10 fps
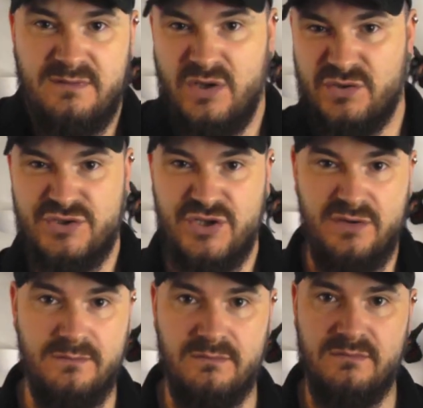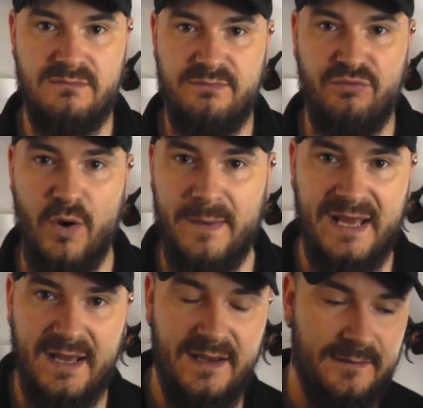costume prop
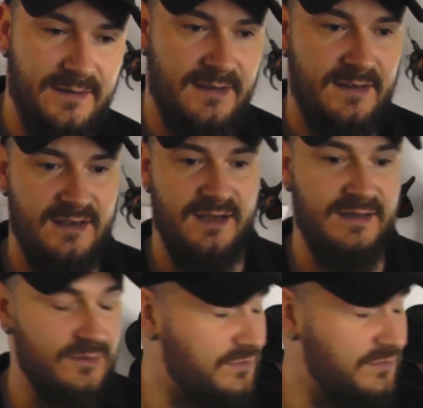hat, and it